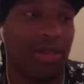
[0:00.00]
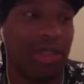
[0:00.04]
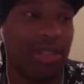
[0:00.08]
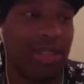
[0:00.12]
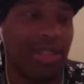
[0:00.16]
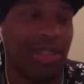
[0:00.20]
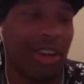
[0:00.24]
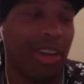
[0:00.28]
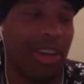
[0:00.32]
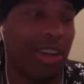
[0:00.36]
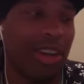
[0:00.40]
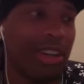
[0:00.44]
you
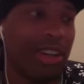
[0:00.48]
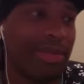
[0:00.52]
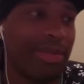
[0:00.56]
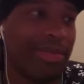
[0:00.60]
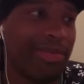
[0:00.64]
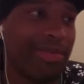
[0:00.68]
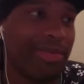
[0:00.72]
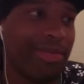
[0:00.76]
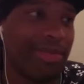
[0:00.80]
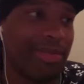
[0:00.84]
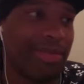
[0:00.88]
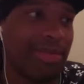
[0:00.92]
call it.
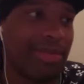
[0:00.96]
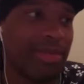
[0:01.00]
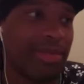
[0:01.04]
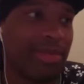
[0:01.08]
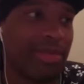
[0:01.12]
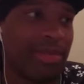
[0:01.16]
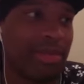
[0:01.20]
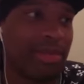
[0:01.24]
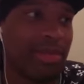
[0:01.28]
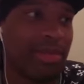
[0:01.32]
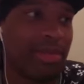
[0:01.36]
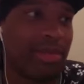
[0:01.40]

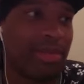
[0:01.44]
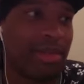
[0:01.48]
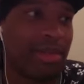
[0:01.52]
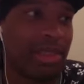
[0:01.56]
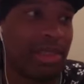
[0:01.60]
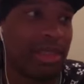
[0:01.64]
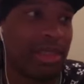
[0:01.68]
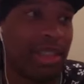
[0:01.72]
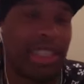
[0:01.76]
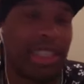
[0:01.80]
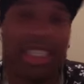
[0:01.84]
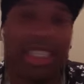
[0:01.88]

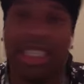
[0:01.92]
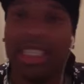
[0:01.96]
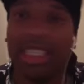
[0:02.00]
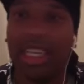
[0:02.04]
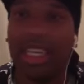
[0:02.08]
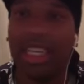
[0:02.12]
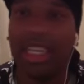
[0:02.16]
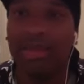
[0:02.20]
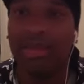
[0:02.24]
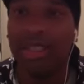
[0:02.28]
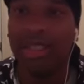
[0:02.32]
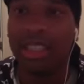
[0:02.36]
Is that
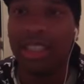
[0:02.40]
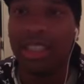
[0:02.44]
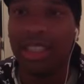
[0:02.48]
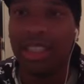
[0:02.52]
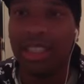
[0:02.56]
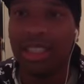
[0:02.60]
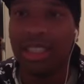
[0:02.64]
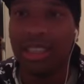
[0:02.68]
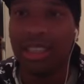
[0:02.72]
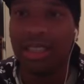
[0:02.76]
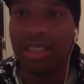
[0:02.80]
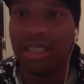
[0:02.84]
Sanford and
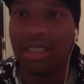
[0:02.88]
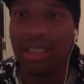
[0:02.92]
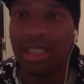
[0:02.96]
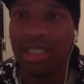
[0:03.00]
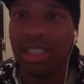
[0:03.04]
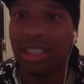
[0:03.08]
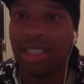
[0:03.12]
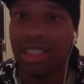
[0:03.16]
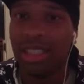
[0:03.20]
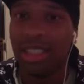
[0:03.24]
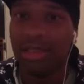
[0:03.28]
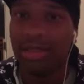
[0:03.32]
Sons? Is
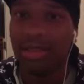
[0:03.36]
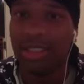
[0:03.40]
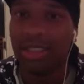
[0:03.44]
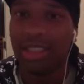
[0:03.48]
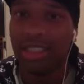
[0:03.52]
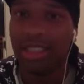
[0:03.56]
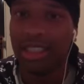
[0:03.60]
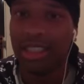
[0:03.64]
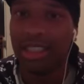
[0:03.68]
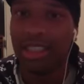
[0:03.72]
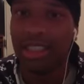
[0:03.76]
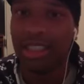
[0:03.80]
that Sanford and
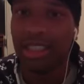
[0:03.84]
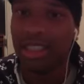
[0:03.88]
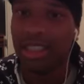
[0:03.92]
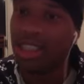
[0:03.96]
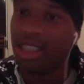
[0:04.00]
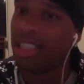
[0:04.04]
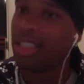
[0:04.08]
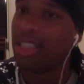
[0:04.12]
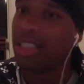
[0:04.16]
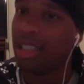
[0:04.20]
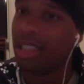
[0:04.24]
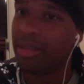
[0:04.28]
Sons? I
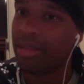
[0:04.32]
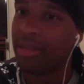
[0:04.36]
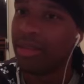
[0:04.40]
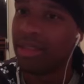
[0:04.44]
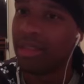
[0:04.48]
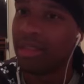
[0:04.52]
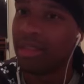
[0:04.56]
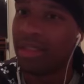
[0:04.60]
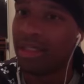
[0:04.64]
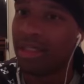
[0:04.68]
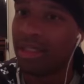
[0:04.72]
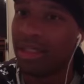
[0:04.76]
think it's Sanford
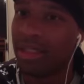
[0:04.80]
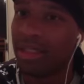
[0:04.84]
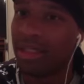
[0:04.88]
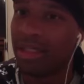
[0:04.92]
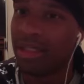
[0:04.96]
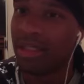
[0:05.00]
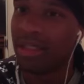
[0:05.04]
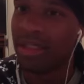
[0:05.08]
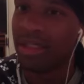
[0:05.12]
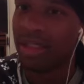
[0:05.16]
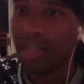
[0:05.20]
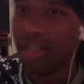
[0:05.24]
and Sons.
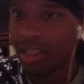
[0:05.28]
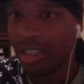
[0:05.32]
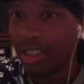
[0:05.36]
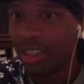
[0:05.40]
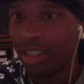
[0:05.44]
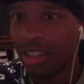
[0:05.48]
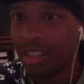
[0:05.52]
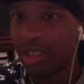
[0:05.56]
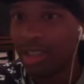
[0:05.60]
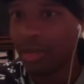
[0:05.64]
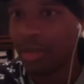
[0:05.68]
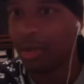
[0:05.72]

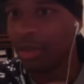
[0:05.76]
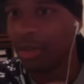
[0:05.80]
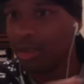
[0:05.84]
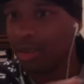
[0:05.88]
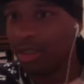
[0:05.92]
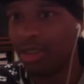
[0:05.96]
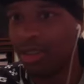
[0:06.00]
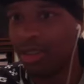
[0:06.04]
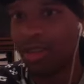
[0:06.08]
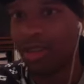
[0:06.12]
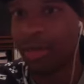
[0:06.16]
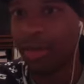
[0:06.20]

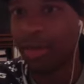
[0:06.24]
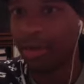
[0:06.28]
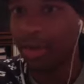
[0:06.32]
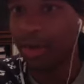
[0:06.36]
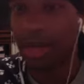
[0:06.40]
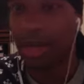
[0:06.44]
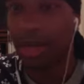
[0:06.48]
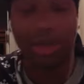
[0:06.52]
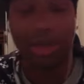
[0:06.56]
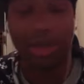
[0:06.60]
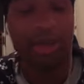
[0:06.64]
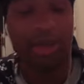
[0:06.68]
Someone
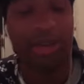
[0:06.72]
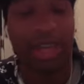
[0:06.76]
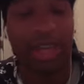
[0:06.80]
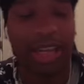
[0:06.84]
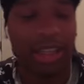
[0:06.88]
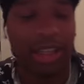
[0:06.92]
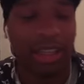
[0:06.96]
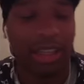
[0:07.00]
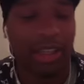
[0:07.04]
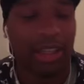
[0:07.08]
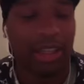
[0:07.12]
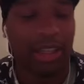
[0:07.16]
correct me on
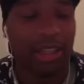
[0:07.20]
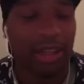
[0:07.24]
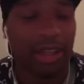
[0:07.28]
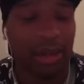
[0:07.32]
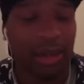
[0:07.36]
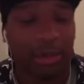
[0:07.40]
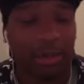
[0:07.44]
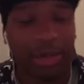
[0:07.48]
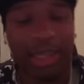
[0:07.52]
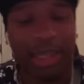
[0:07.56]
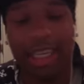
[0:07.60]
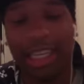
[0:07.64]
that.
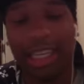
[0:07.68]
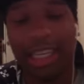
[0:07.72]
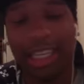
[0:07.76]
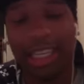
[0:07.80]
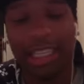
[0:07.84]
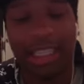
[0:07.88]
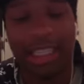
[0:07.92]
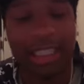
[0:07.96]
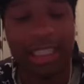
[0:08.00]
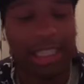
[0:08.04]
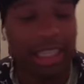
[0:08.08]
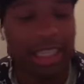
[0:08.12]
But then
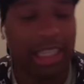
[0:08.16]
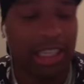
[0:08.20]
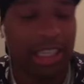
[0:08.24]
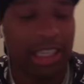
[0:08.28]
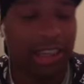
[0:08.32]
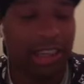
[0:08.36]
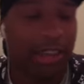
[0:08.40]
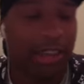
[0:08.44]
he said,